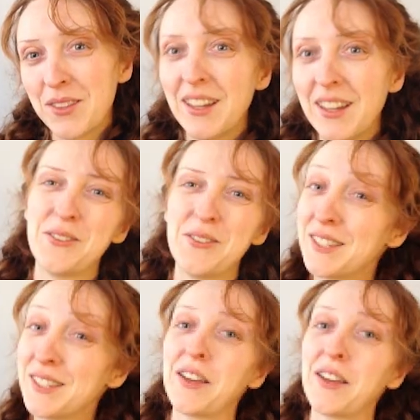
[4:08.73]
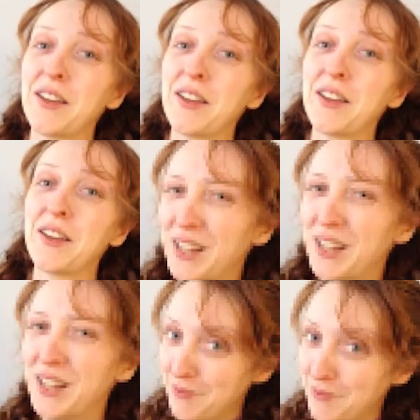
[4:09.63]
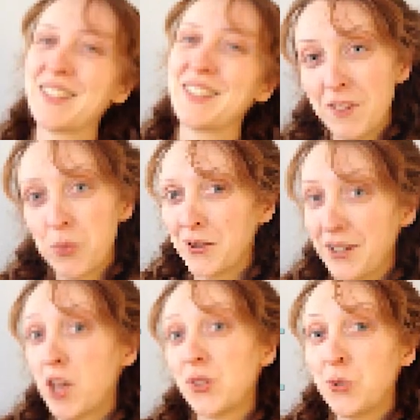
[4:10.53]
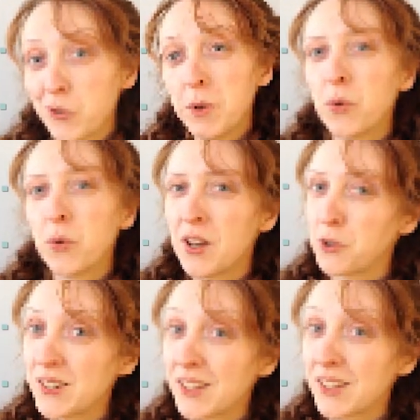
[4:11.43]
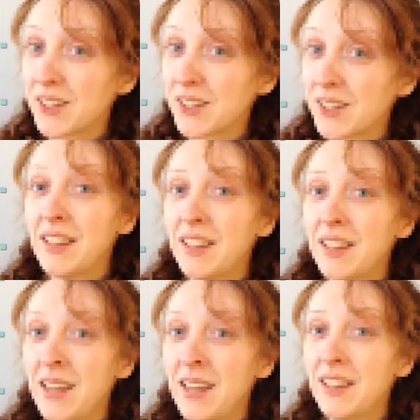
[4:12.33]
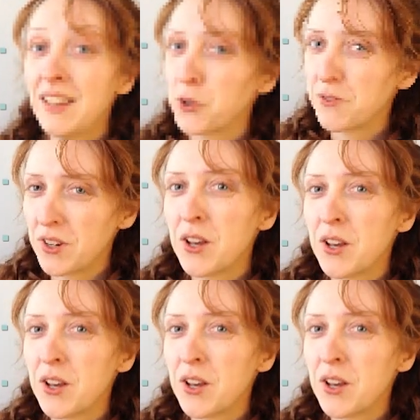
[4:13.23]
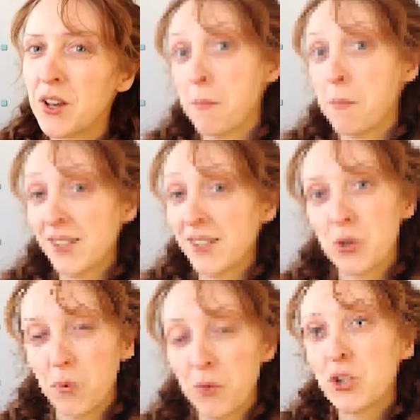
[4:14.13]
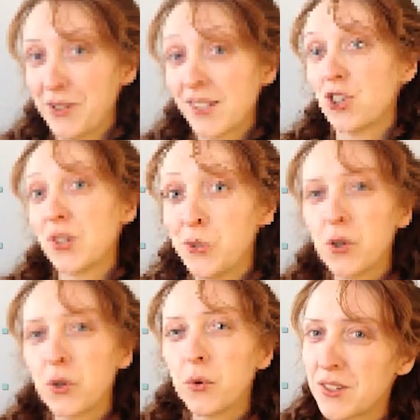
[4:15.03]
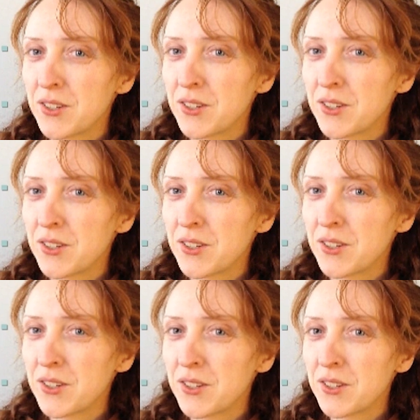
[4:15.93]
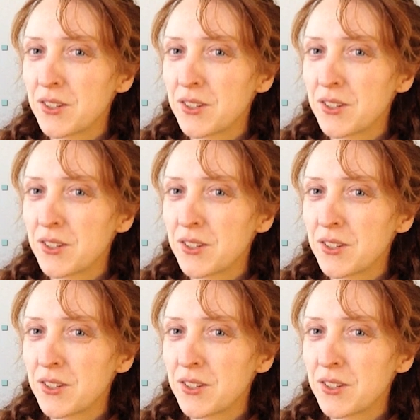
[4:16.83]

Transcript: So you really have a lot of flexibility and a lot of fun things that you can do using shape layers as masks.